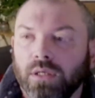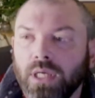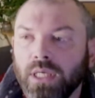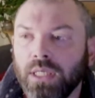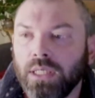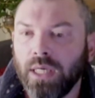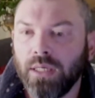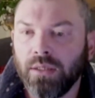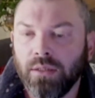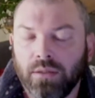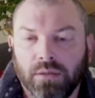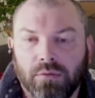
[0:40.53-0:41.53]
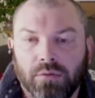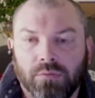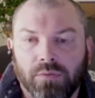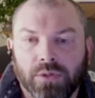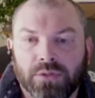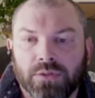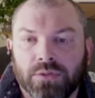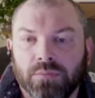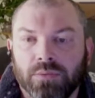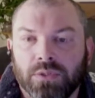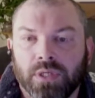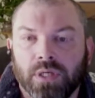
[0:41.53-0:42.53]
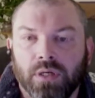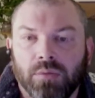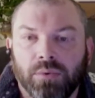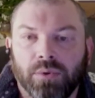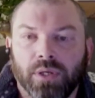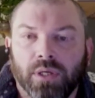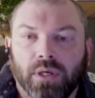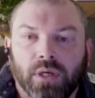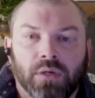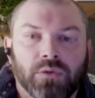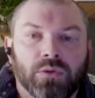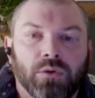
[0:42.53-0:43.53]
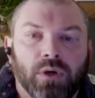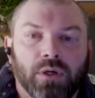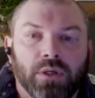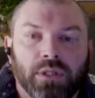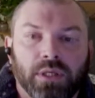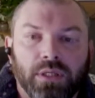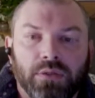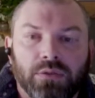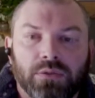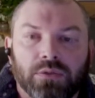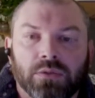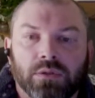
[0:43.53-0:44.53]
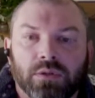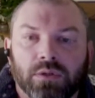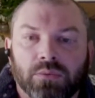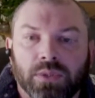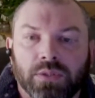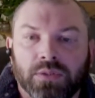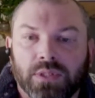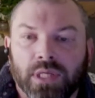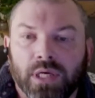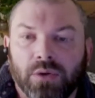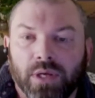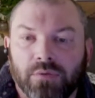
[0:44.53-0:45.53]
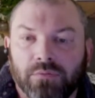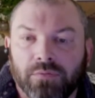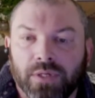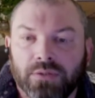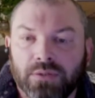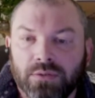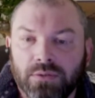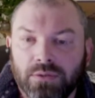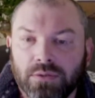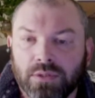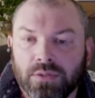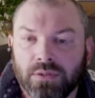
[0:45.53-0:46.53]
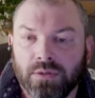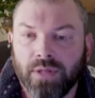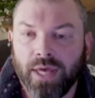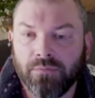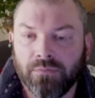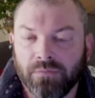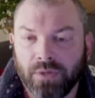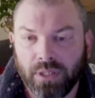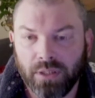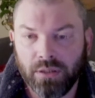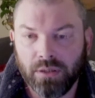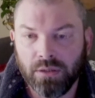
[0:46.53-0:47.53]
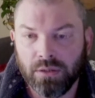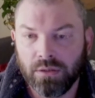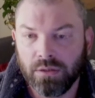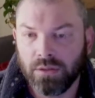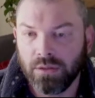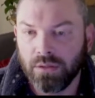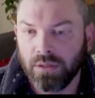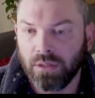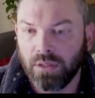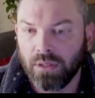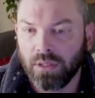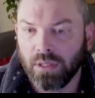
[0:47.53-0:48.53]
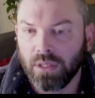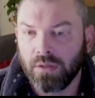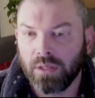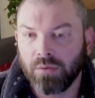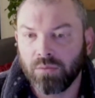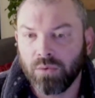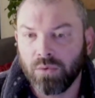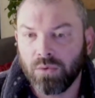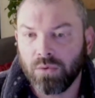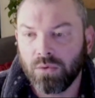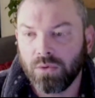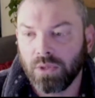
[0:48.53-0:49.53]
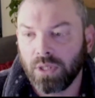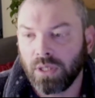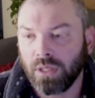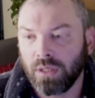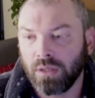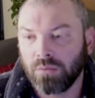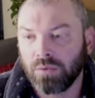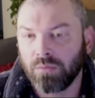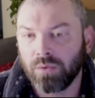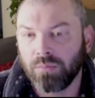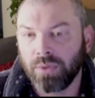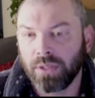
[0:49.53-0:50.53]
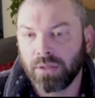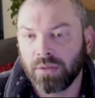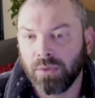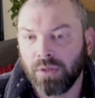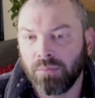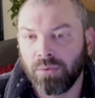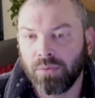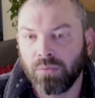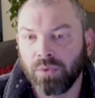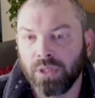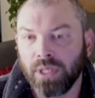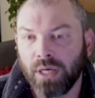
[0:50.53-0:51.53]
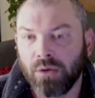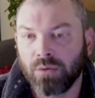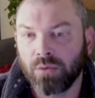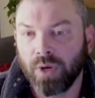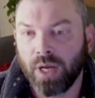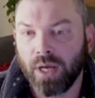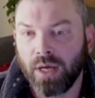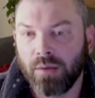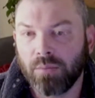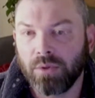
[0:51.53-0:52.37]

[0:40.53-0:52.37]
getting the various systems set up. So our dice, as we can see now, have faces. Isn't that fun? They roll, and when we pick them up, we now grab